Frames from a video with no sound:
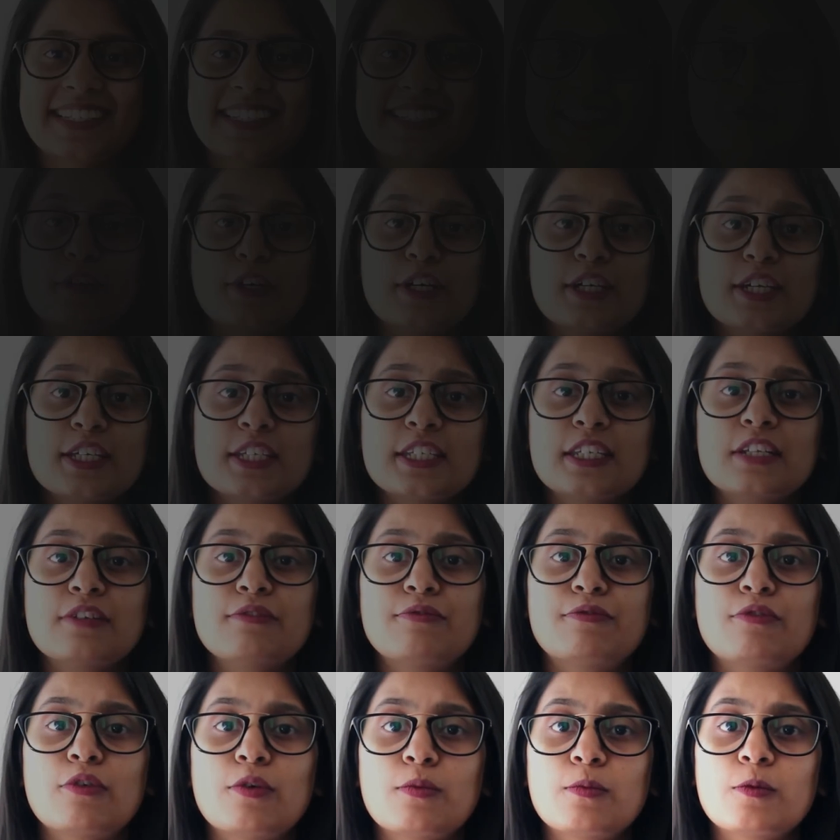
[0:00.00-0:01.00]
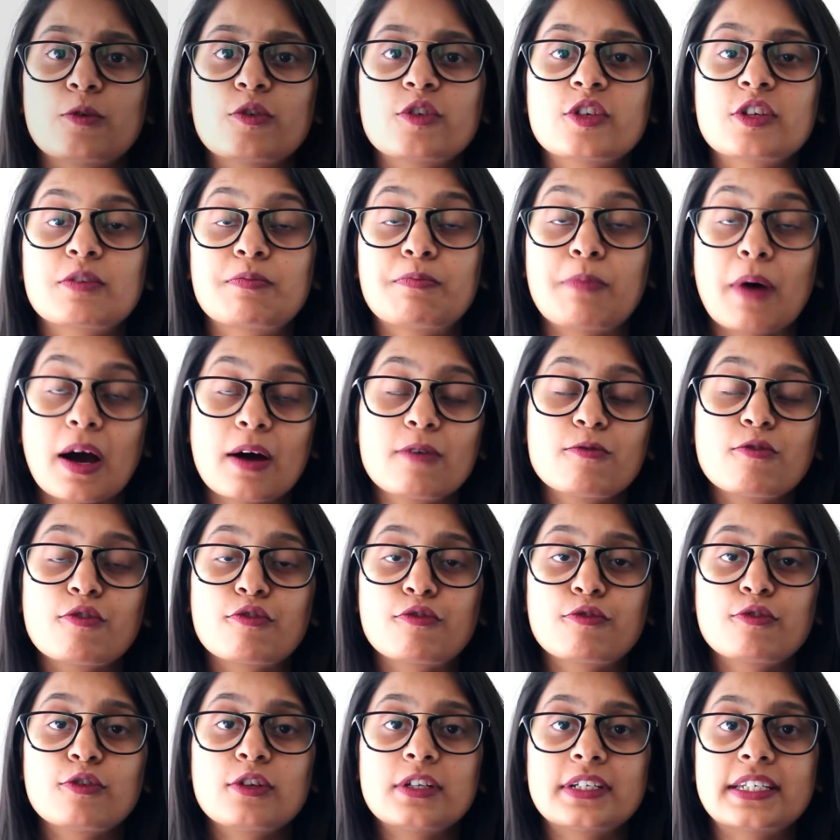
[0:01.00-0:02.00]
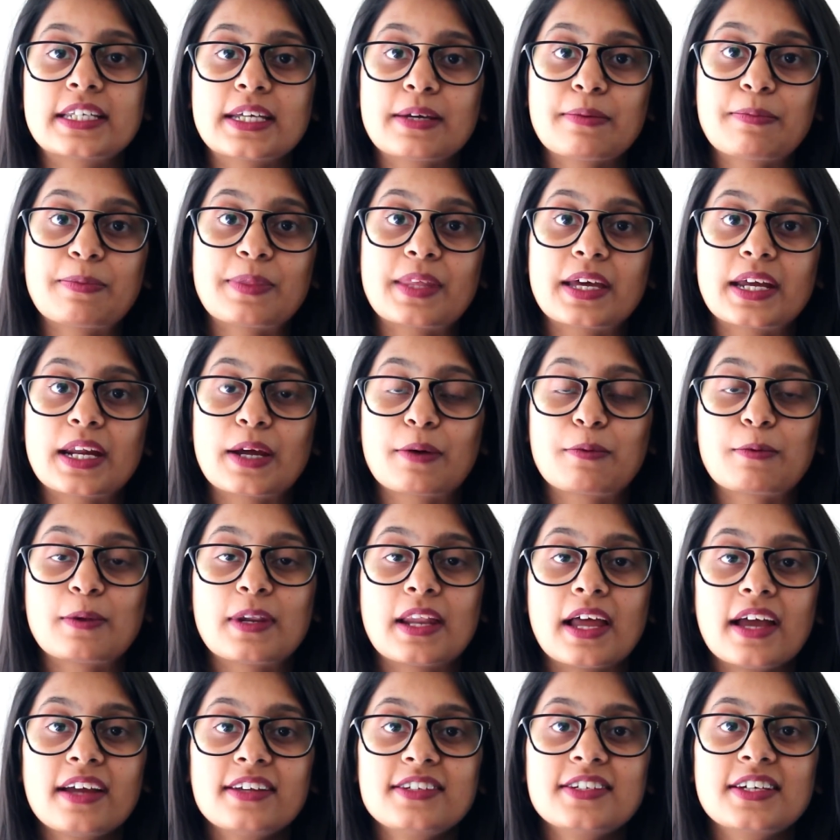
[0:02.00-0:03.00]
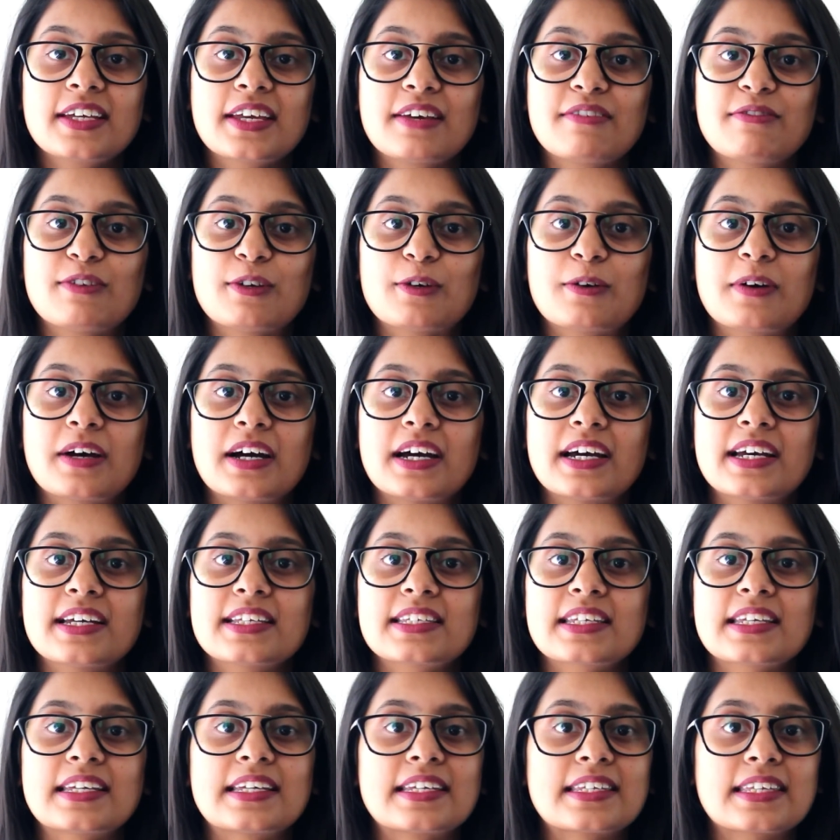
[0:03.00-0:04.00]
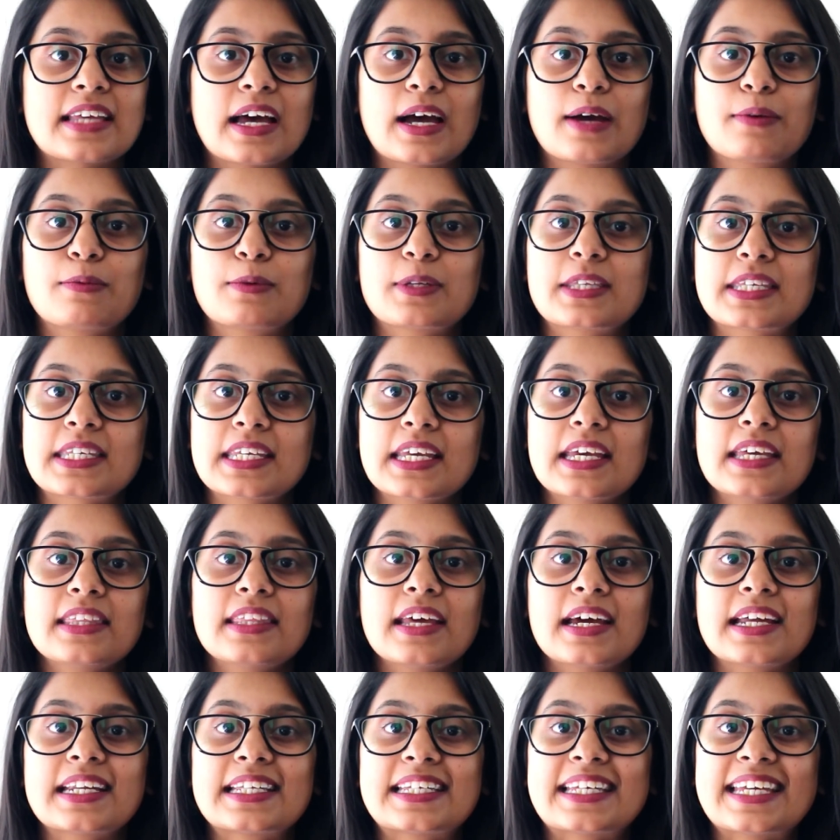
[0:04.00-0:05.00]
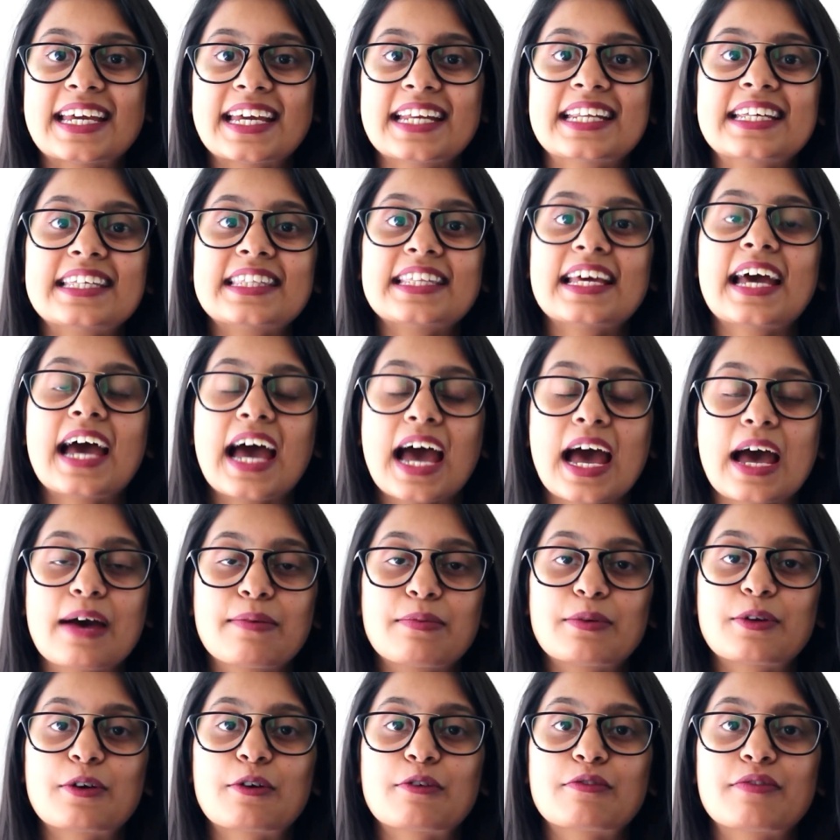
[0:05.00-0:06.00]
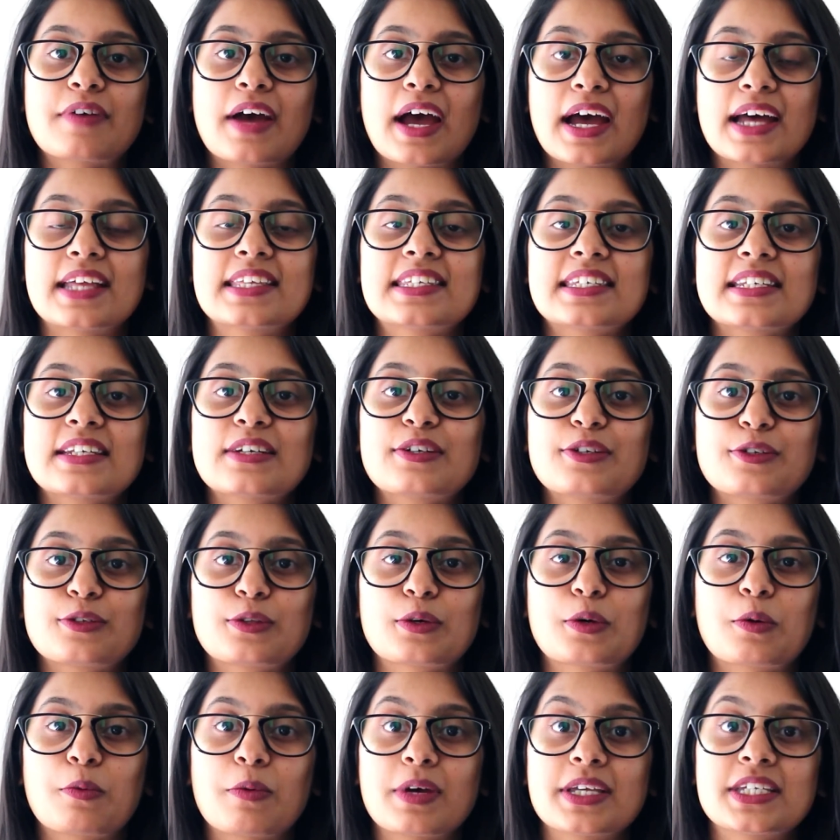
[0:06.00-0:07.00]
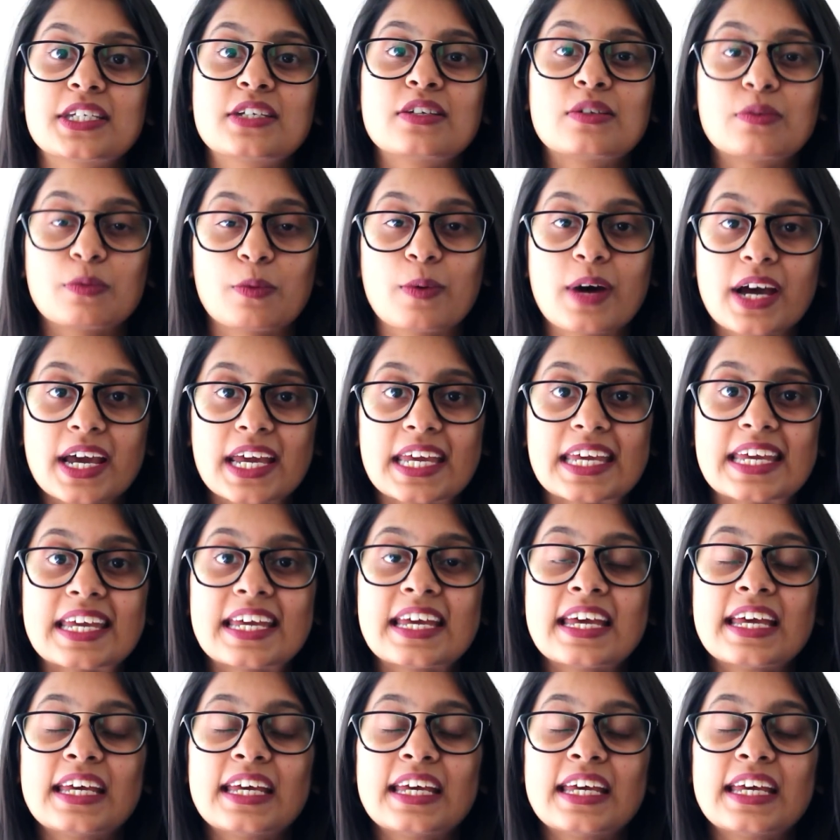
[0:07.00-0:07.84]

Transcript: First and foremost powerful tip that I would like to give you guys is I would say that get in the habit of answering to the question why.